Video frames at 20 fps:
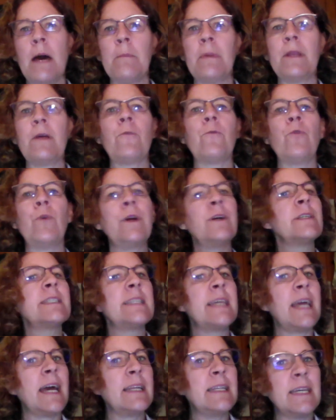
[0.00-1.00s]
but if we're
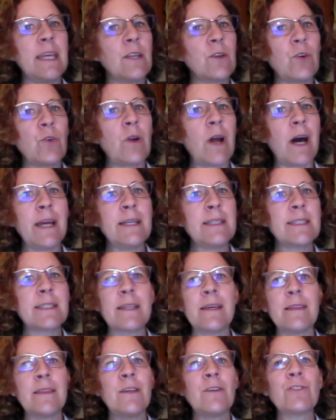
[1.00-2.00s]
standing in
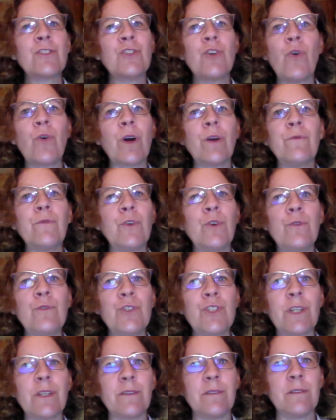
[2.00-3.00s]
christ there's no
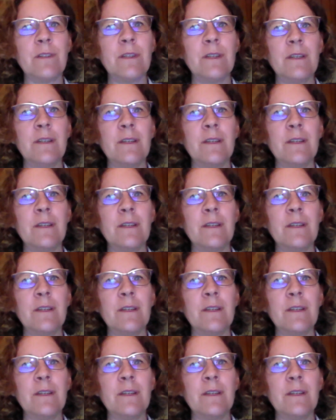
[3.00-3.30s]
confusion